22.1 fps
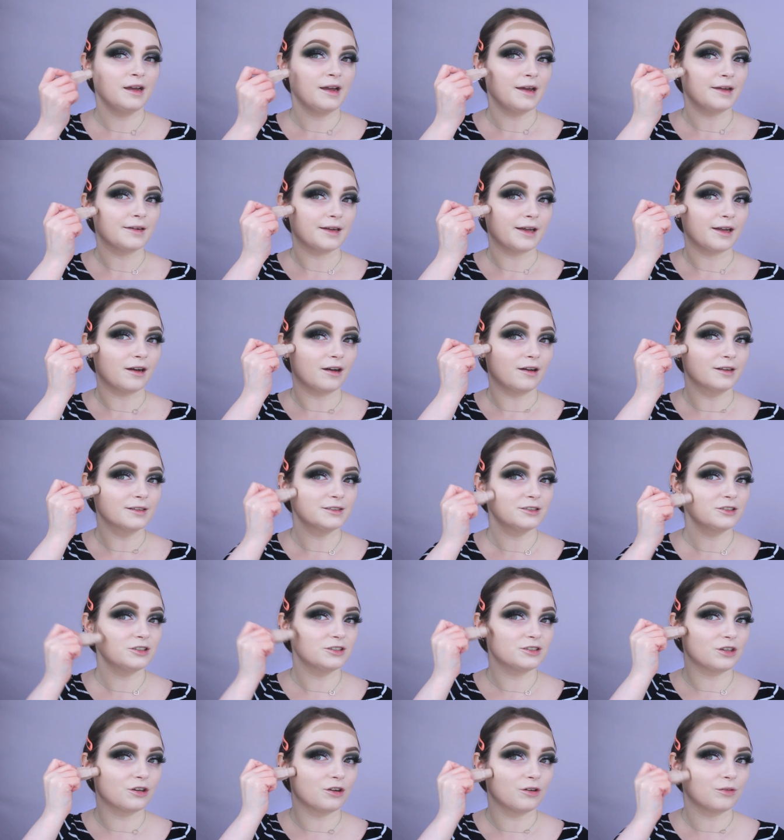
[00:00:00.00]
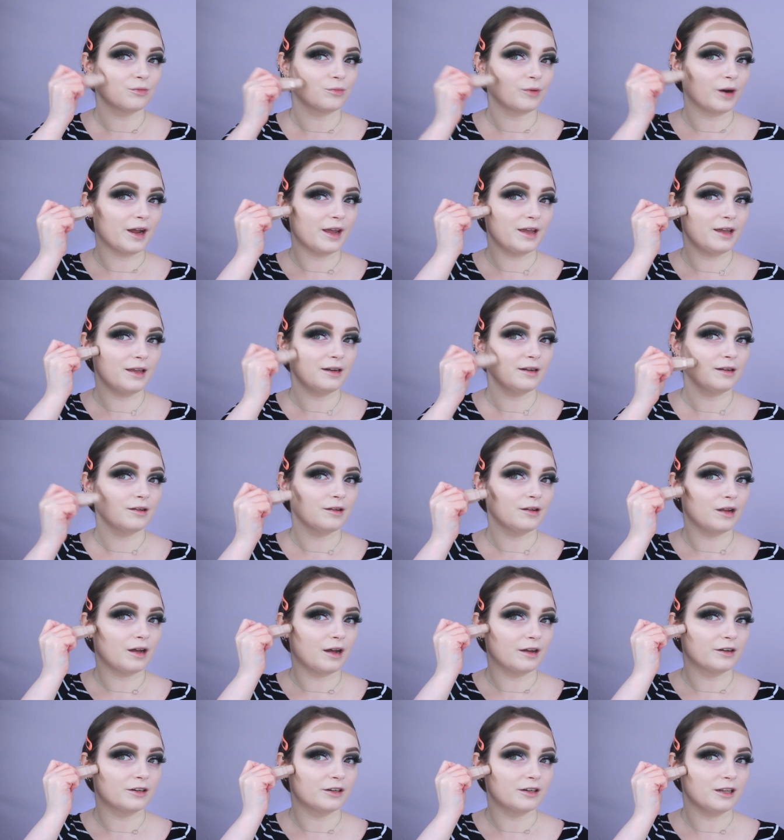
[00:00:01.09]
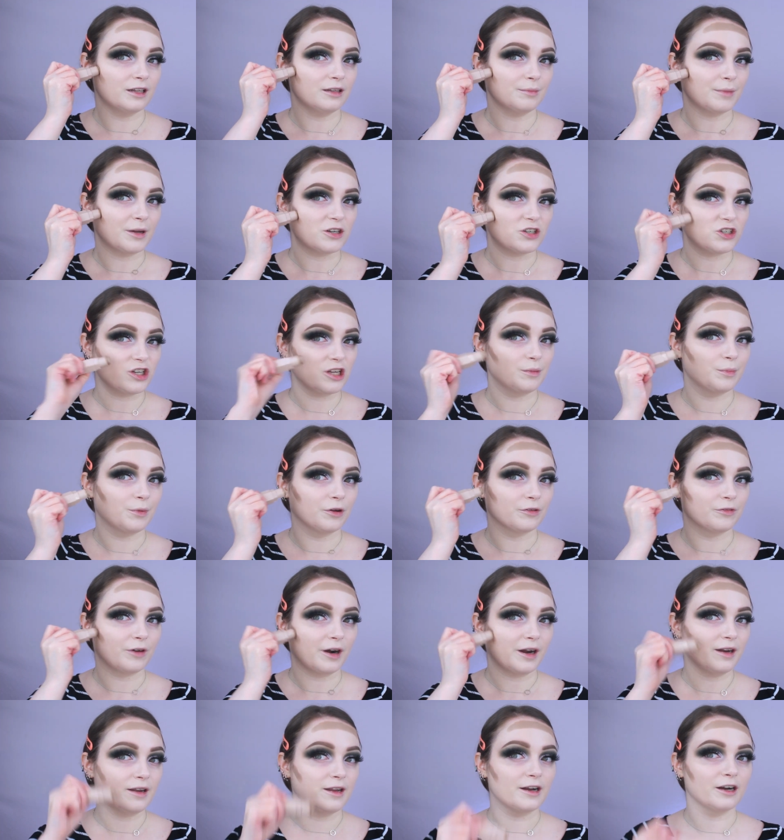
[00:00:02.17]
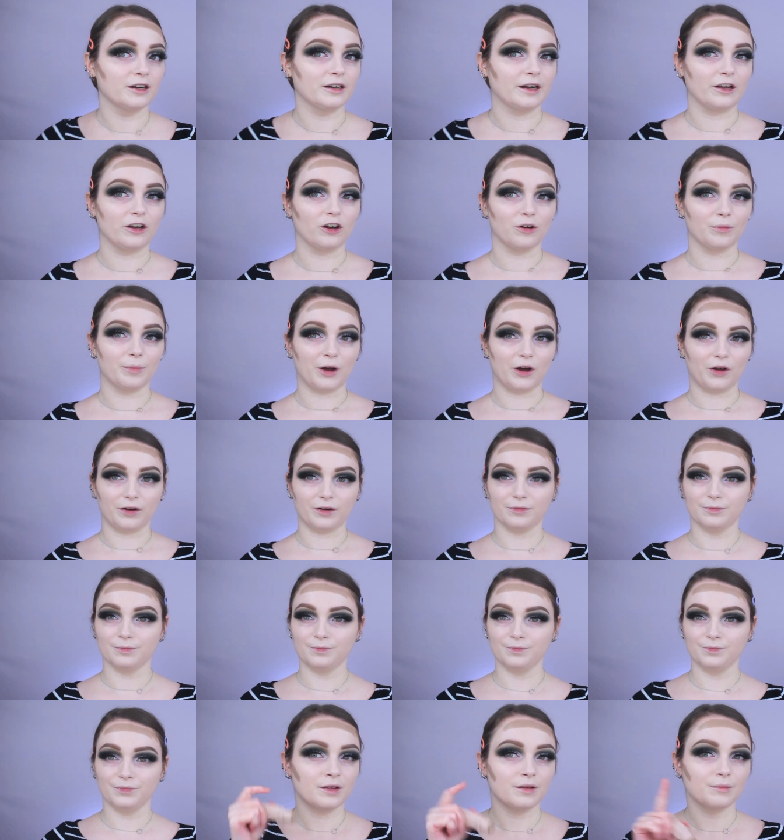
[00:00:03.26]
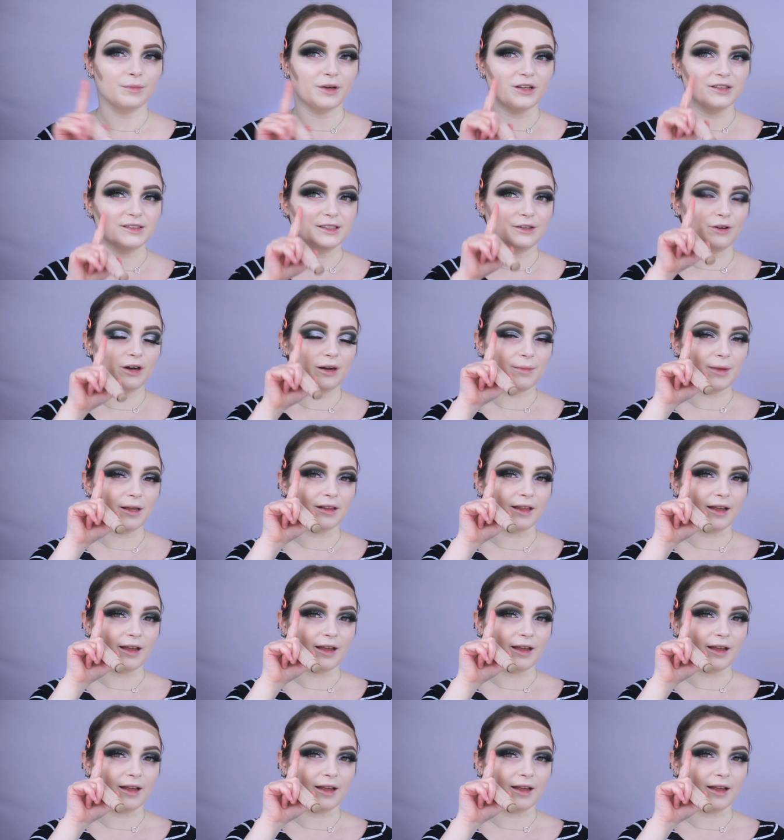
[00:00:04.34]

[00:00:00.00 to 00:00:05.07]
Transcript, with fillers: And I also just go right underneath my cheekbone right here, and I go about, but you see what I mean?